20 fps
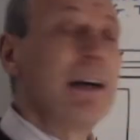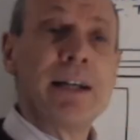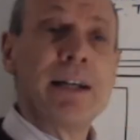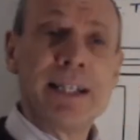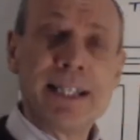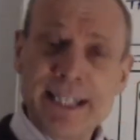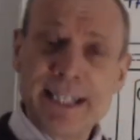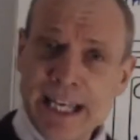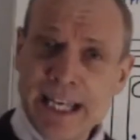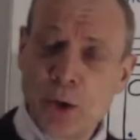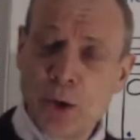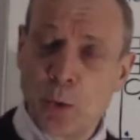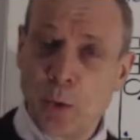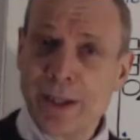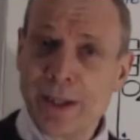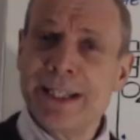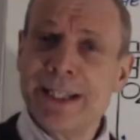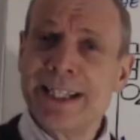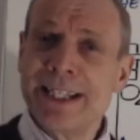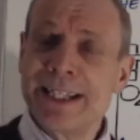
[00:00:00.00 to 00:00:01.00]

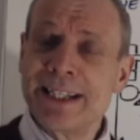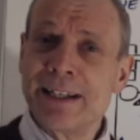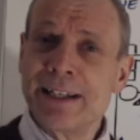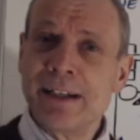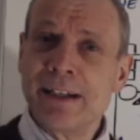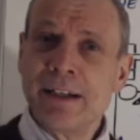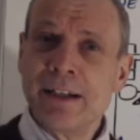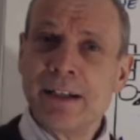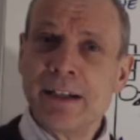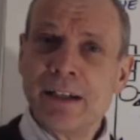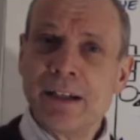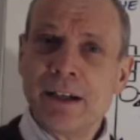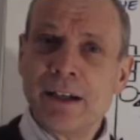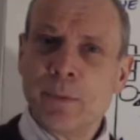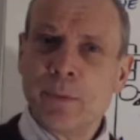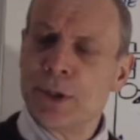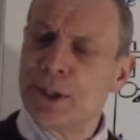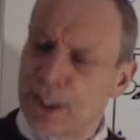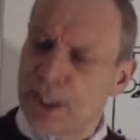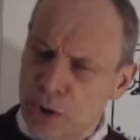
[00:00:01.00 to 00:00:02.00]
sequence which
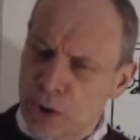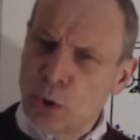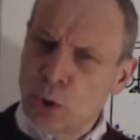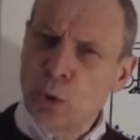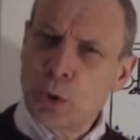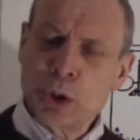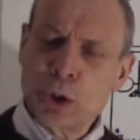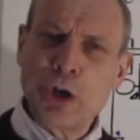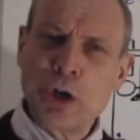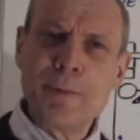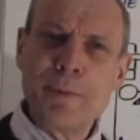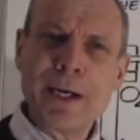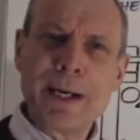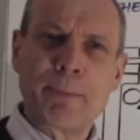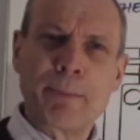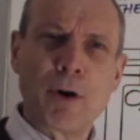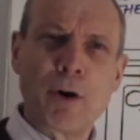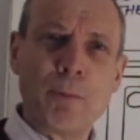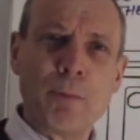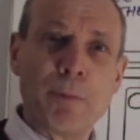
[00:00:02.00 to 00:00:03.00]
doesn't cause too many
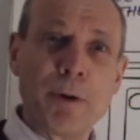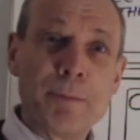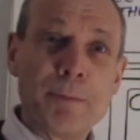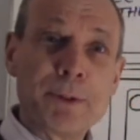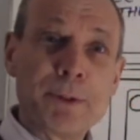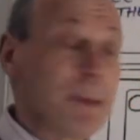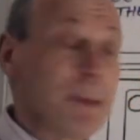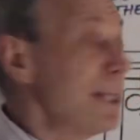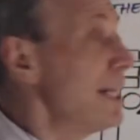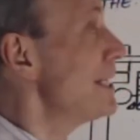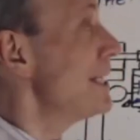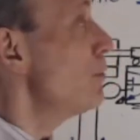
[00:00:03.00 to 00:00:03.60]
problems, but it is a